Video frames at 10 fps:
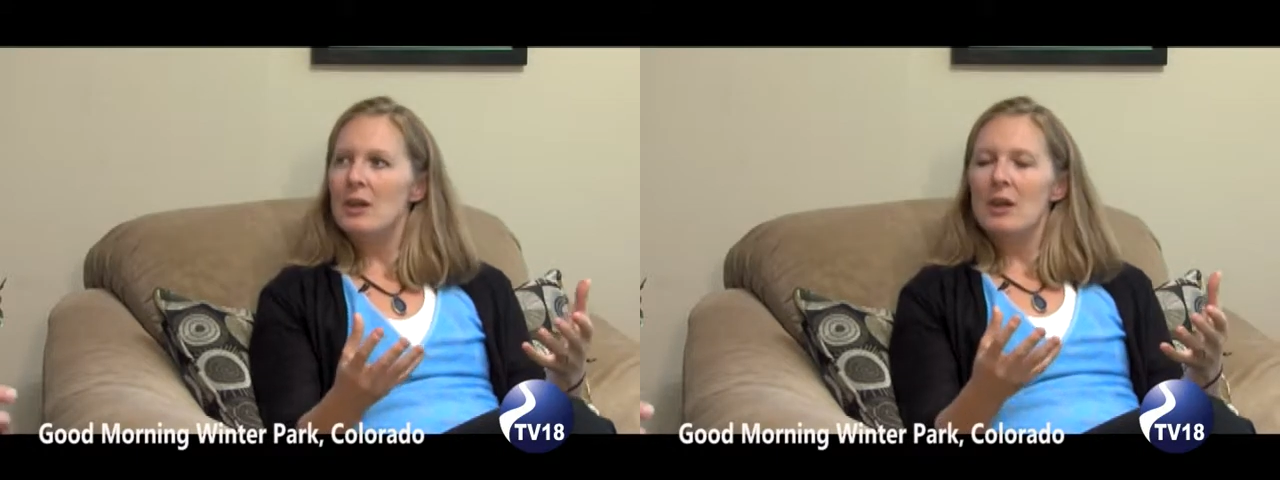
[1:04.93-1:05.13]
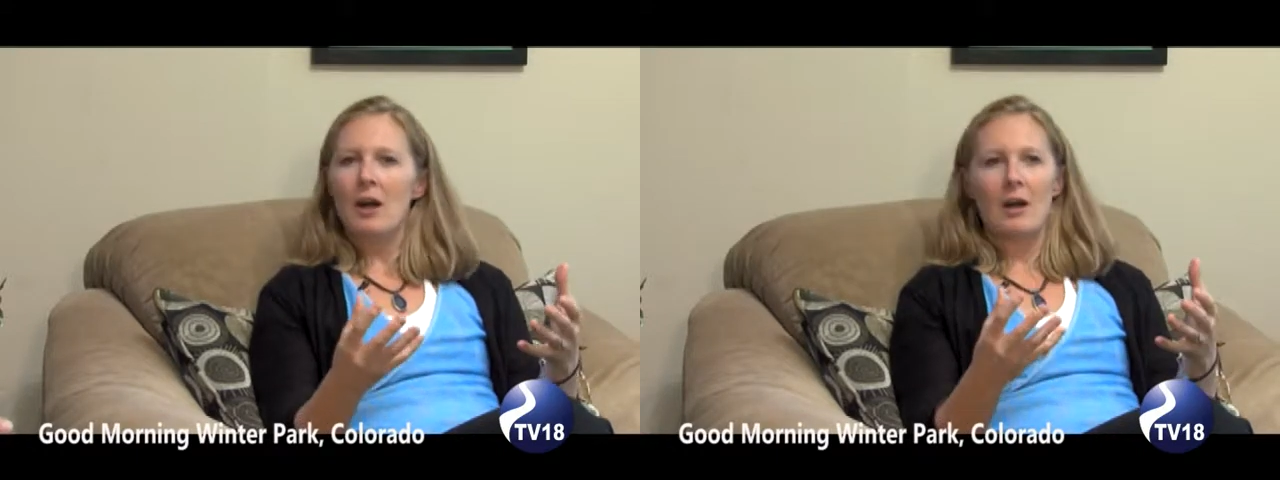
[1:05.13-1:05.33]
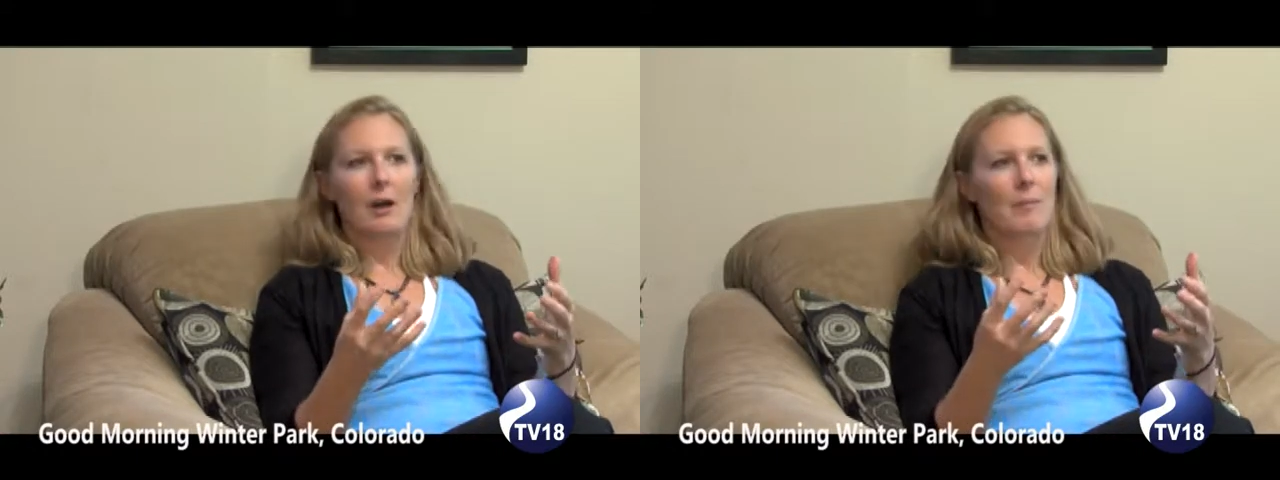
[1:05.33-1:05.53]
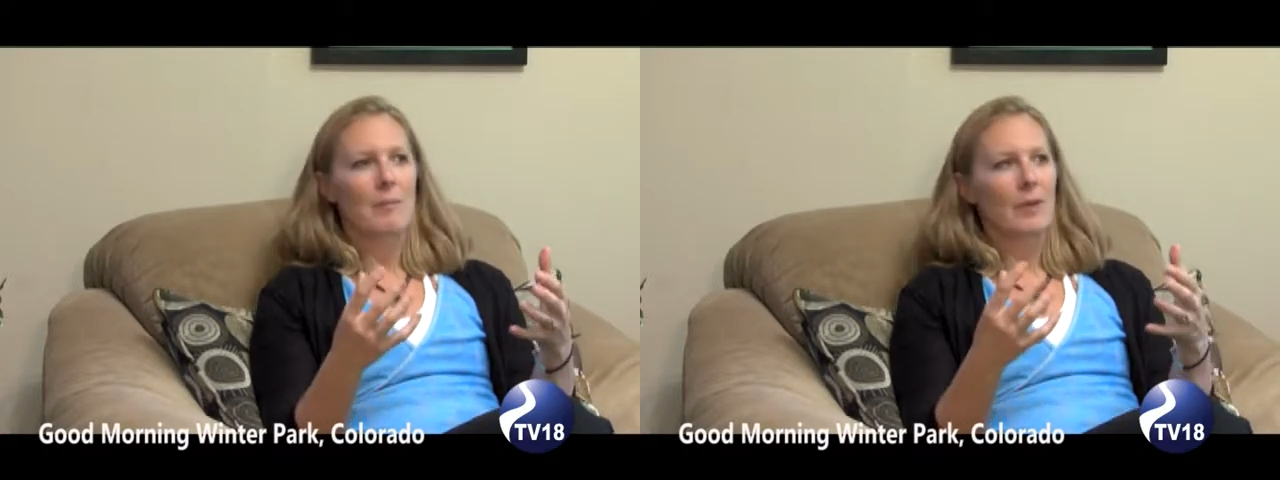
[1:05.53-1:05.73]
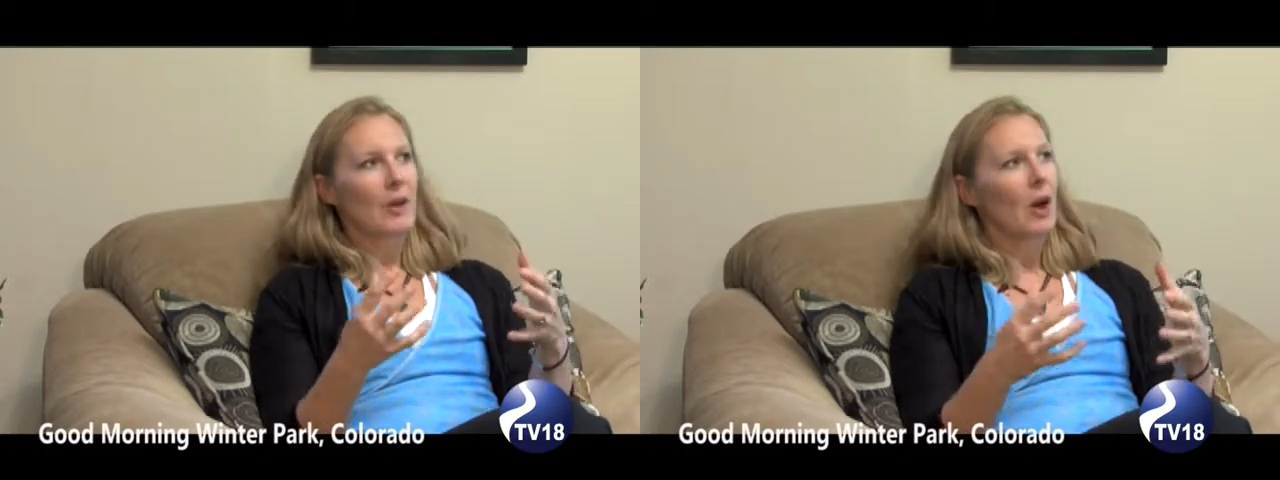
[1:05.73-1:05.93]

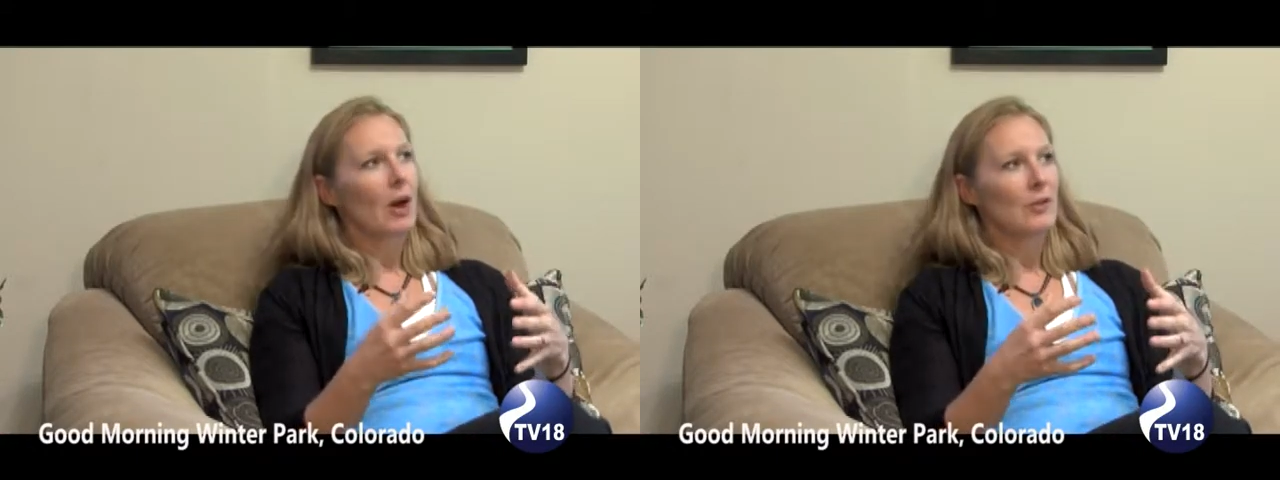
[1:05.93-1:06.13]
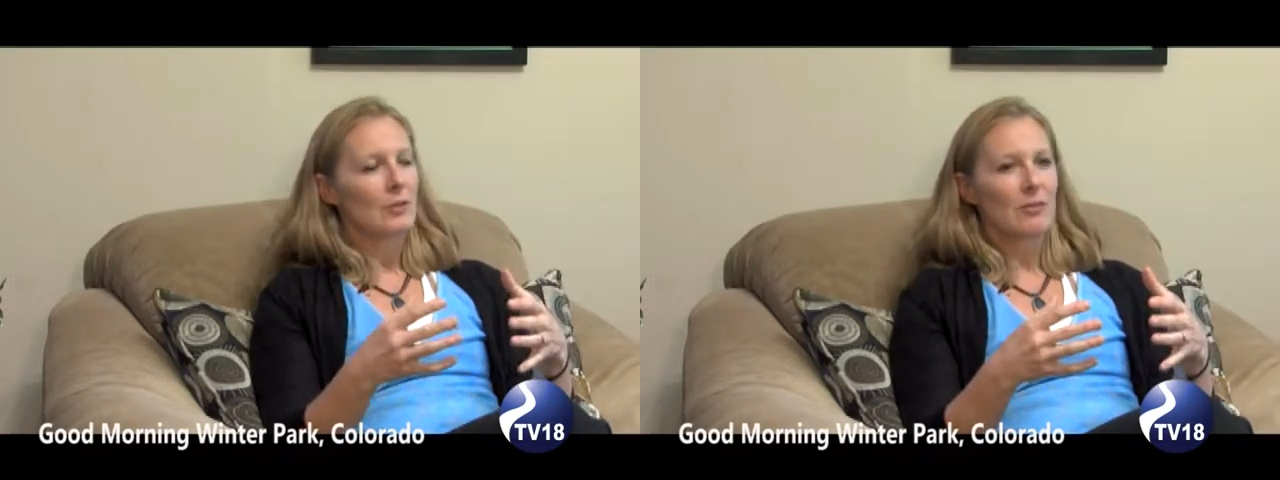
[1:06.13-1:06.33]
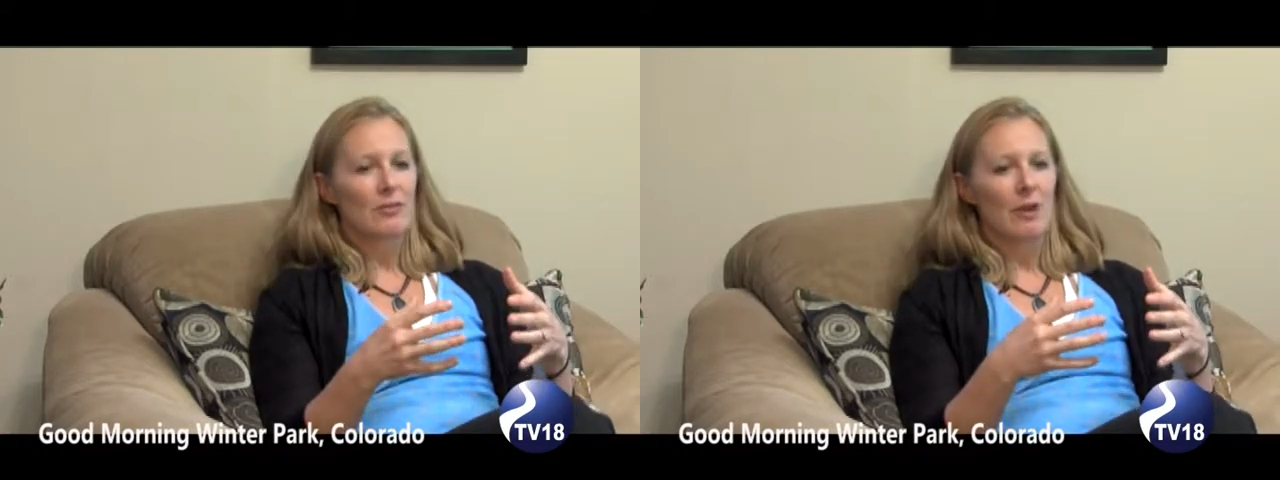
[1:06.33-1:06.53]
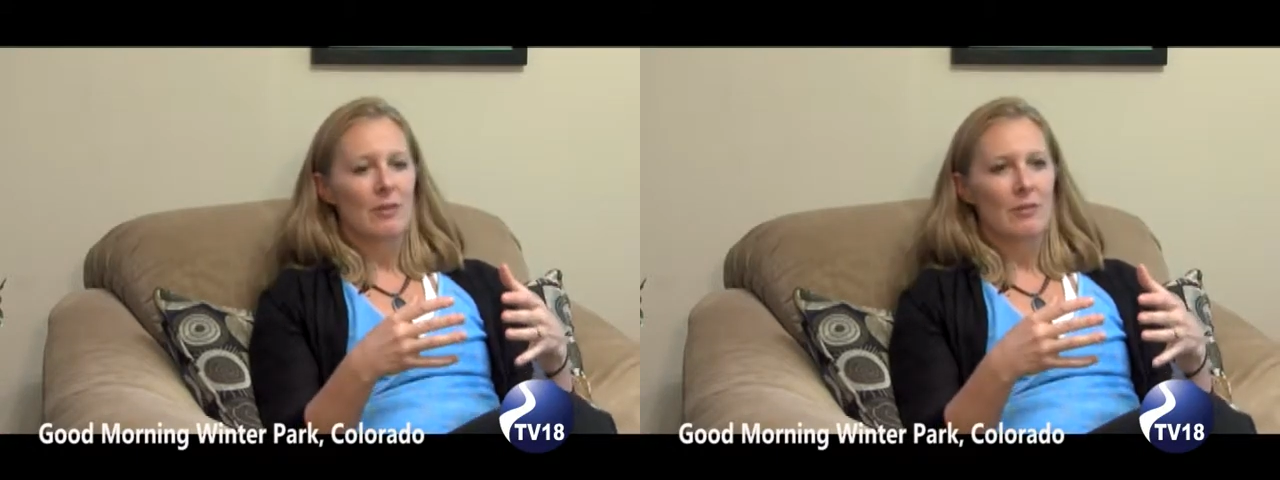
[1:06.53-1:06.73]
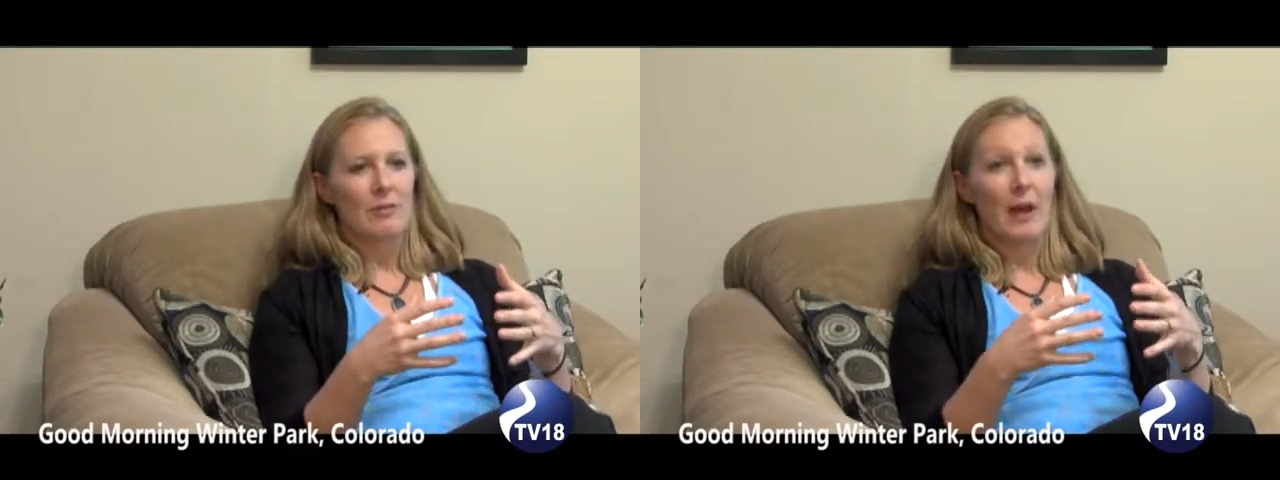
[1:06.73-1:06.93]
Um, the cost of, of